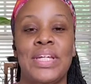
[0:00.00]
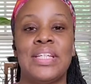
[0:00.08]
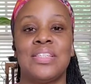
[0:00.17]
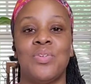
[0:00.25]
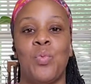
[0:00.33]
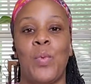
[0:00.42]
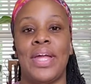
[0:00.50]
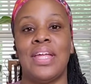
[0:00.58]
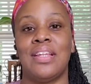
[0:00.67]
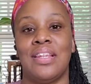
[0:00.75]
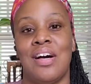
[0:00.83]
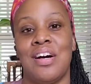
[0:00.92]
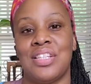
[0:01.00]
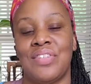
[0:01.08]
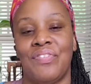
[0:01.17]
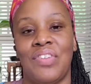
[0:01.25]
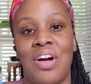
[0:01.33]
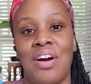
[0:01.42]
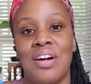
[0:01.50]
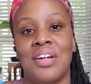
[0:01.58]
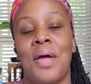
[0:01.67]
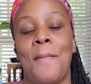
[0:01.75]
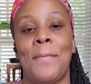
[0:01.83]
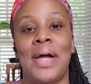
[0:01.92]
week's weight loss vlog.
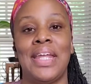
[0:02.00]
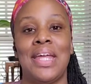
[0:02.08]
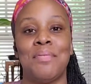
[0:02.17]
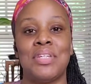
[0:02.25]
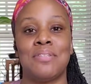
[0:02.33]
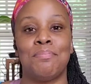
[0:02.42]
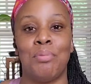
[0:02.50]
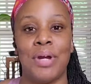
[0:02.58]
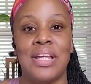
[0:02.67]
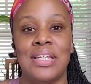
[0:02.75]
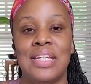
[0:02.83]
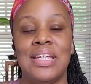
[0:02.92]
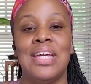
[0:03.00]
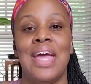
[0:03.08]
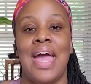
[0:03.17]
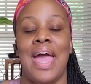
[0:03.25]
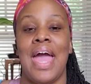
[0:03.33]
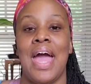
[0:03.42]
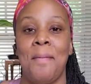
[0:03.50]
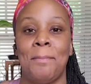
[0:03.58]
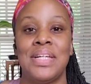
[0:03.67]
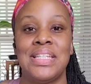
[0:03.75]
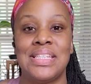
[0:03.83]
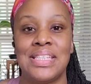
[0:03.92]
My name is Brandy.
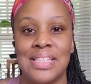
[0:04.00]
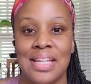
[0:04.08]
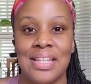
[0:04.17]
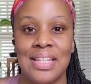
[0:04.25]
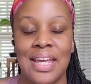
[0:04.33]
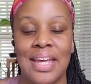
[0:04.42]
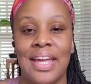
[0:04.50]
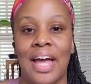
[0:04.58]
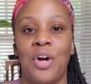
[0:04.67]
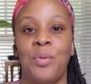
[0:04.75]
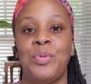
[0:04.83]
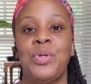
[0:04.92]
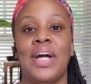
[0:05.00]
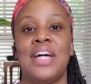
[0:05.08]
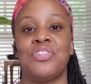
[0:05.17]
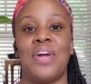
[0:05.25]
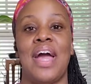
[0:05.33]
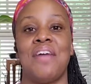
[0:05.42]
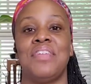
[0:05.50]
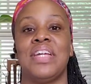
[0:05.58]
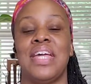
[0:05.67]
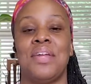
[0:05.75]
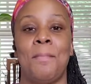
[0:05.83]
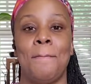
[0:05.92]
Happy Sunday. I hope you guys are
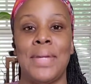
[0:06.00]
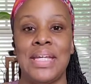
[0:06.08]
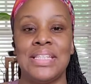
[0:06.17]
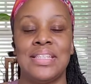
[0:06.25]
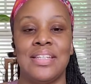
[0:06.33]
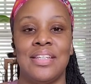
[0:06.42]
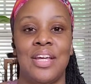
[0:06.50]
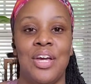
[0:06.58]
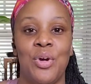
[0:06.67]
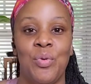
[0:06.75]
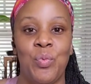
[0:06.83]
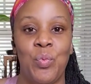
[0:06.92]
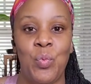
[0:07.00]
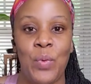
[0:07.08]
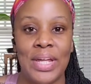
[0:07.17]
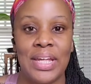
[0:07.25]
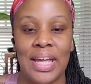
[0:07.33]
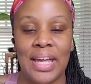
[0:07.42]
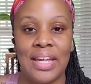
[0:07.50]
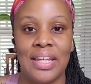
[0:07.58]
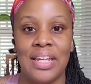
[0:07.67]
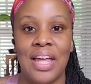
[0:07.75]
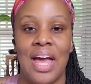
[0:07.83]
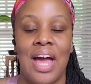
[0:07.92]
having an amazing
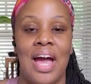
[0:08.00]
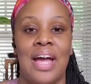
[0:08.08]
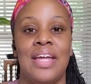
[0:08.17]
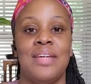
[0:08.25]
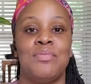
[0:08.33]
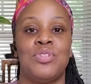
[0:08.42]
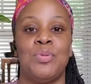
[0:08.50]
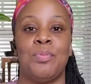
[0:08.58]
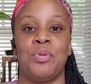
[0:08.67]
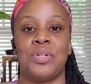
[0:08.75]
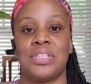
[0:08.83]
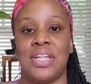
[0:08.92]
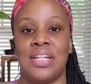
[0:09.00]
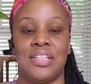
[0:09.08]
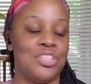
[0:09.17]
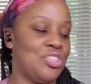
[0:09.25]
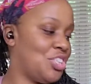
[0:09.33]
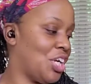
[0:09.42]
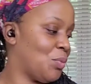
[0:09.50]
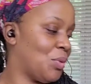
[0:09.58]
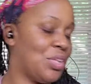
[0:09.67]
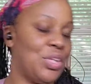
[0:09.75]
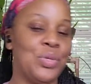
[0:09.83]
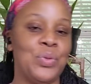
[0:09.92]
weekend. I am super excited to share
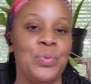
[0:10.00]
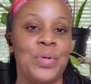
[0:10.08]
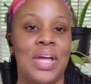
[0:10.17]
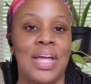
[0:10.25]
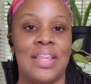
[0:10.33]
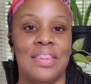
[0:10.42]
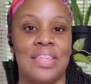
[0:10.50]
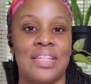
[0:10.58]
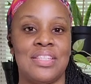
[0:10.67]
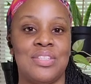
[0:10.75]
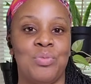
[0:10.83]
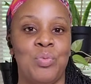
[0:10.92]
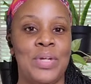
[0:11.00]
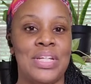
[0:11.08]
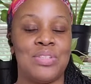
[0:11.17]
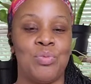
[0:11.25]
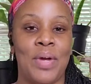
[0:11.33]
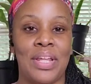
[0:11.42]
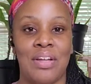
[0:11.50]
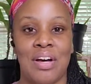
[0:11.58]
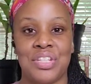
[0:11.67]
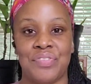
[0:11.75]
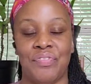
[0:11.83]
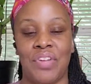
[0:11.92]
with you this week's weight
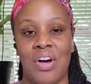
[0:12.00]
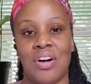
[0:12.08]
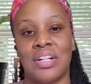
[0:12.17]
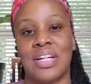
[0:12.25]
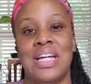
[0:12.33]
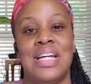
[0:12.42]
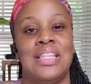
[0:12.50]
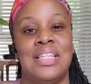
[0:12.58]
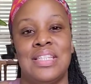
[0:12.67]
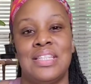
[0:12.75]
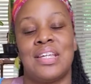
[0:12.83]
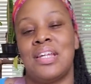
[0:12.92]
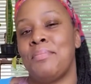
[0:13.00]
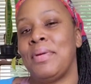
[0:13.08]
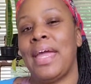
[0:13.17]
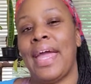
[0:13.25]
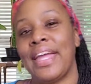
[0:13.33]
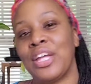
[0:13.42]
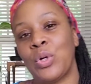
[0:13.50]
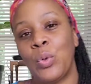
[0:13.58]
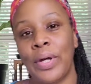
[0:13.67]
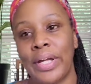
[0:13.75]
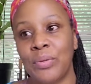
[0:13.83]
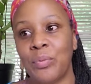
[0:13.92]
loss vlog. This is going to be a
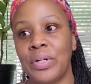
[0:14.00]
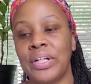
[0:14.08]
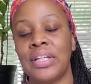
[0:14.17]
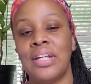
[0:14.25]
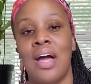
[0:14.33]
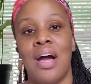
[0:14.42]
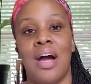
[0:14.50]
quick one.